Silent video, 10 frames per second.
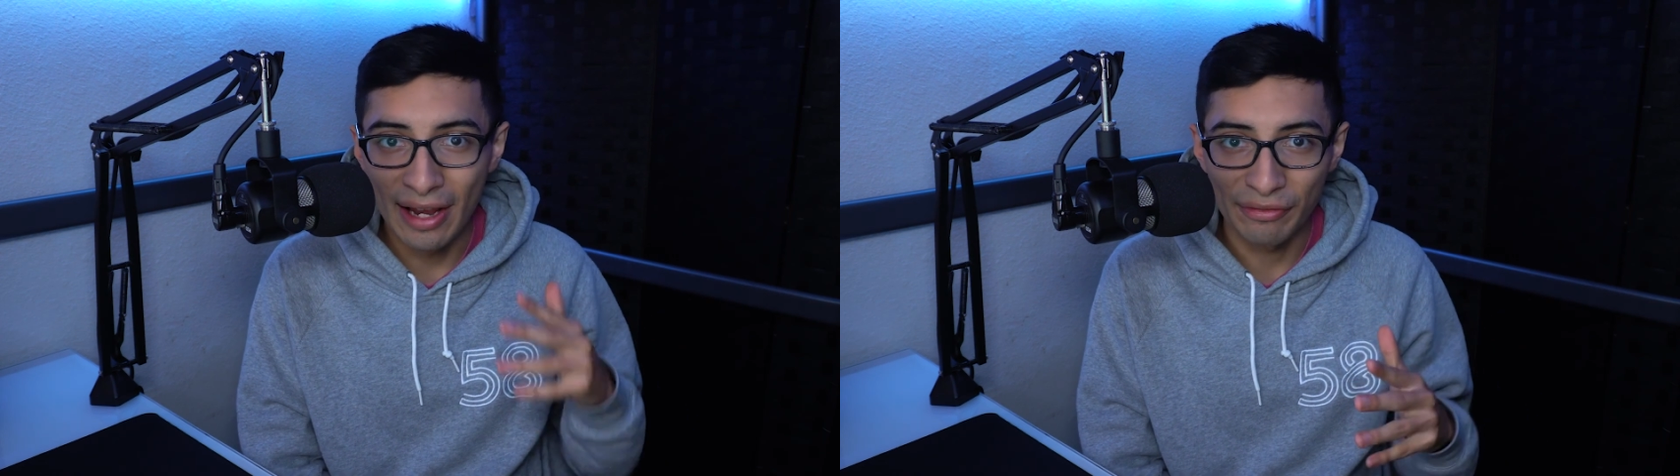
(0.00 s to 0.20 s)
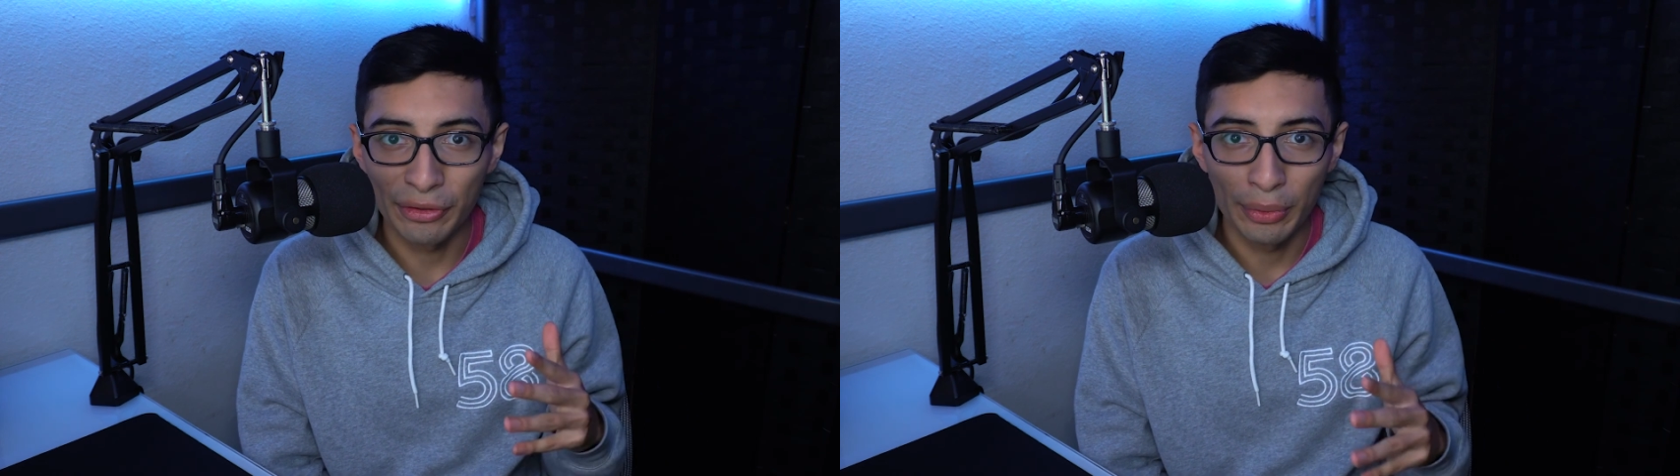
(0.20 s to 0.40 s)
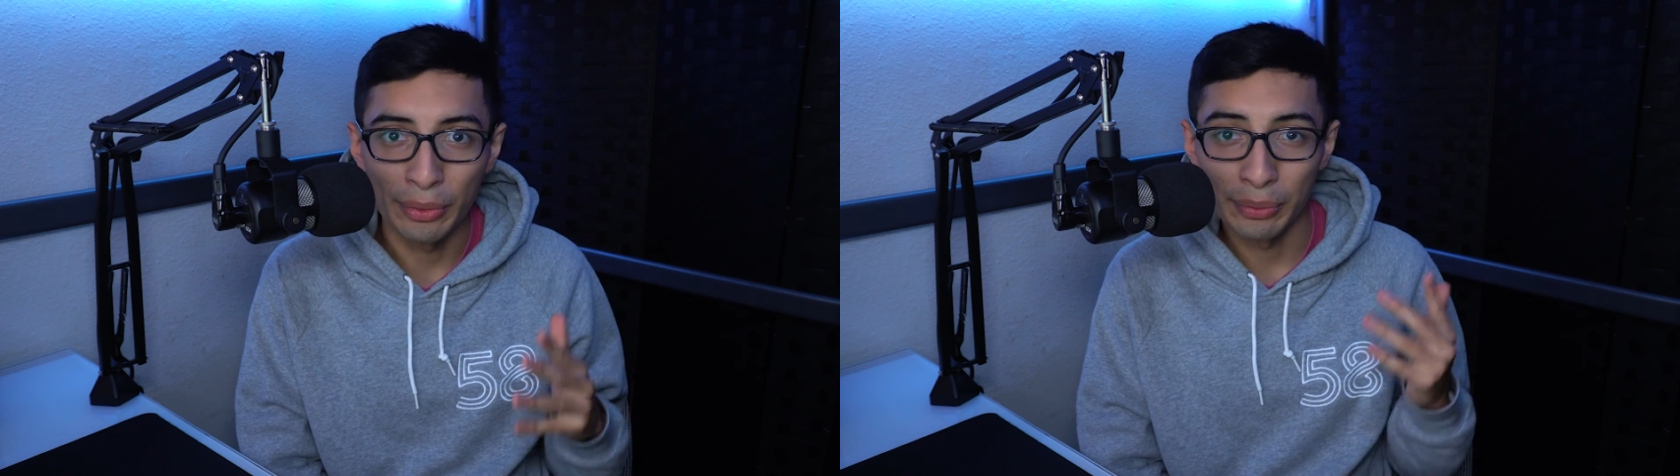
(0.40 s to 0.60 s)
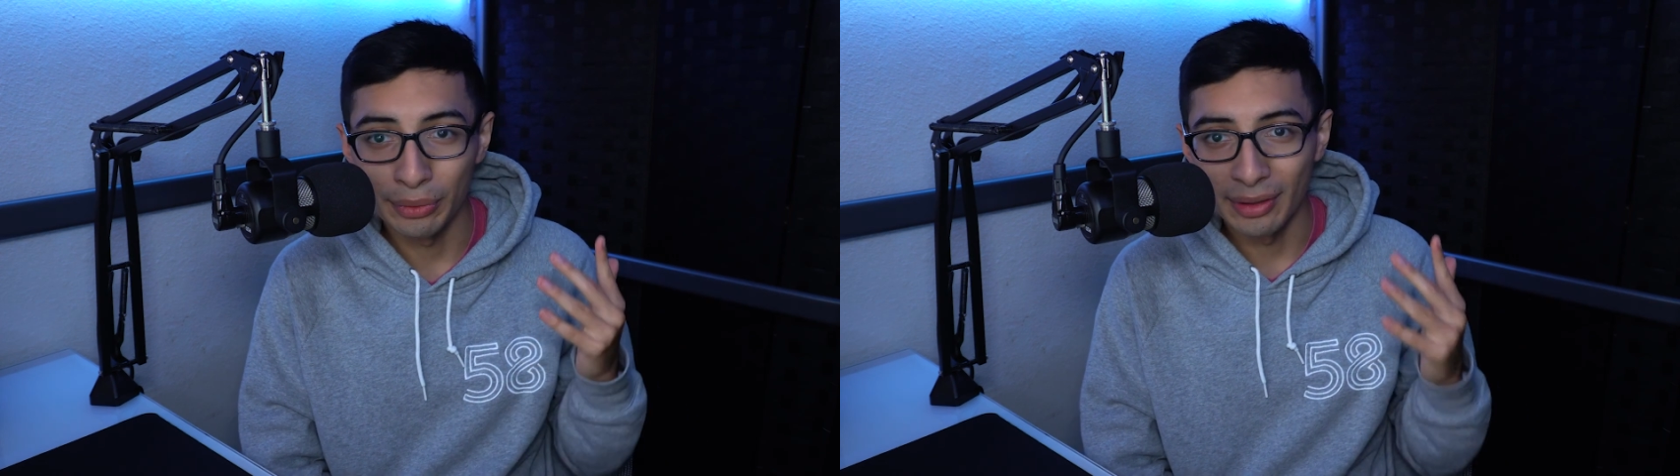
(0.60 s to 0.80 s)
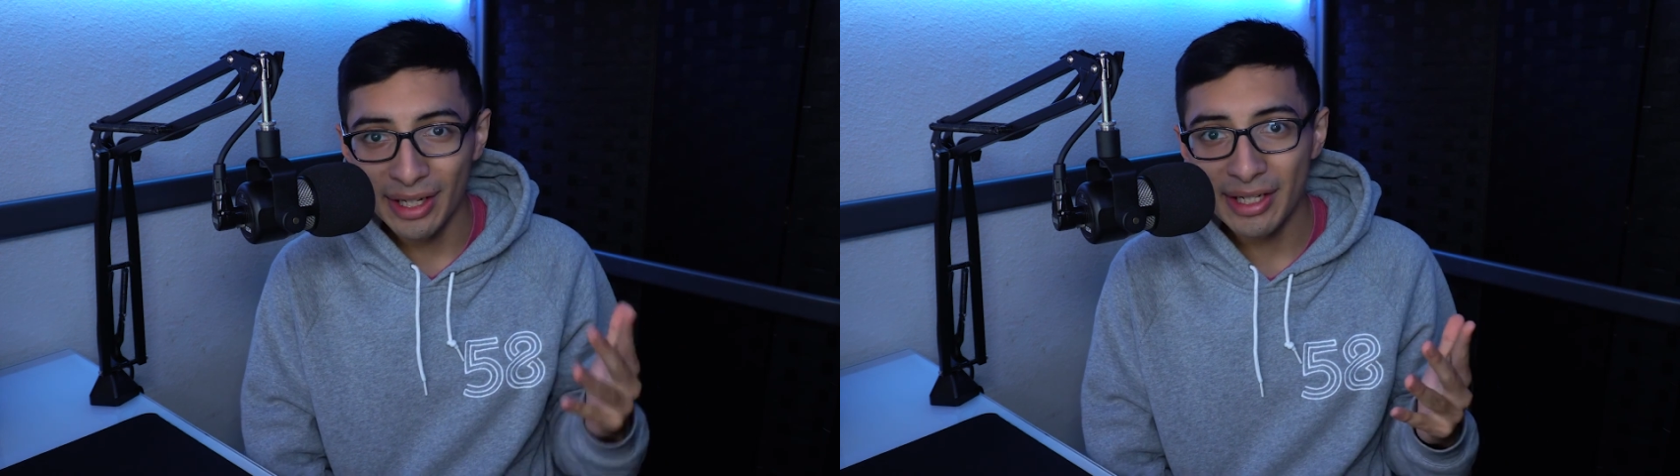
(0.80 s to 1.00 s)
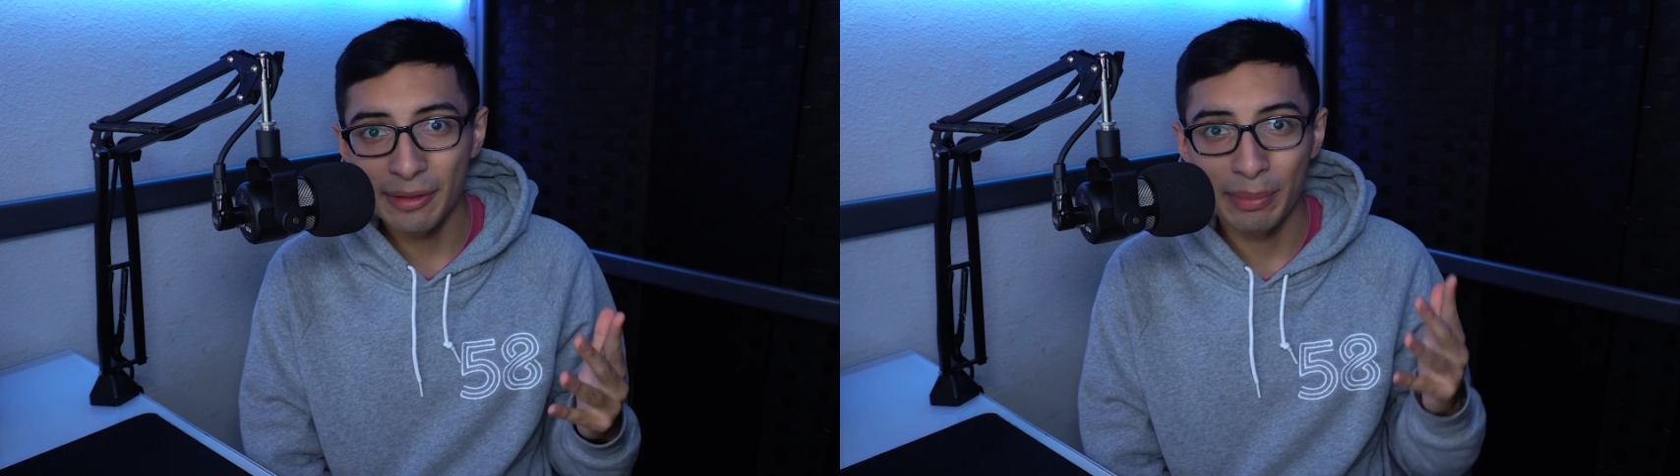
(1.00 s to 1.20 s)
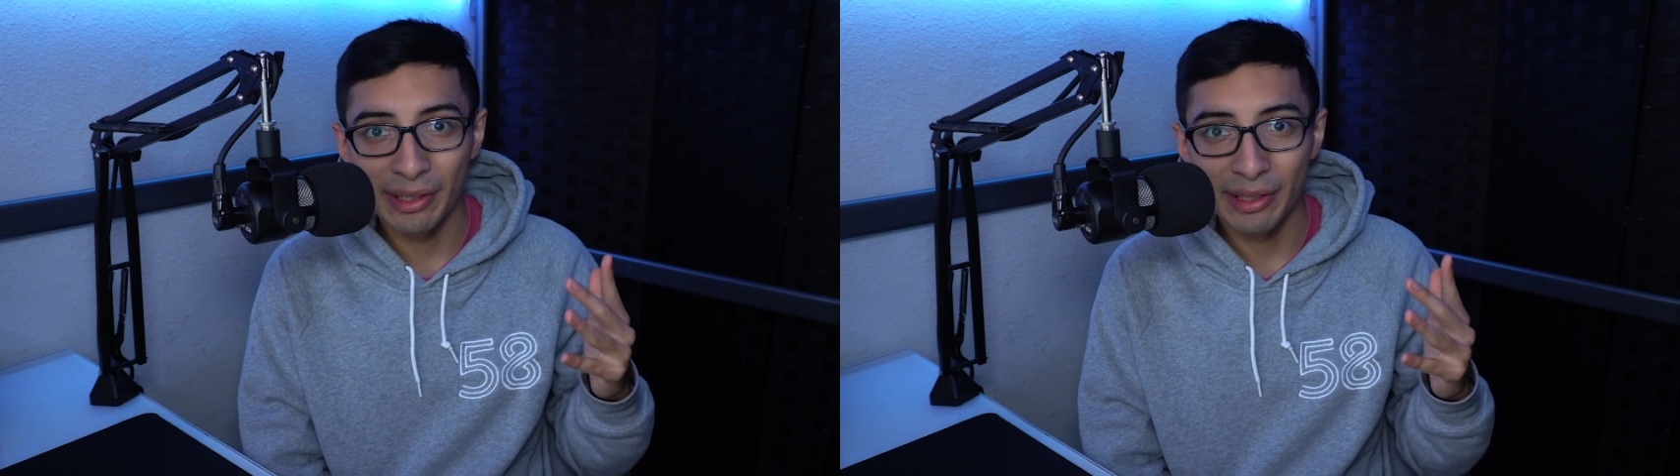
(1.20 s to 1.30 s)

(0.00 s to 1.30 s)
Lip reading: everyone will like,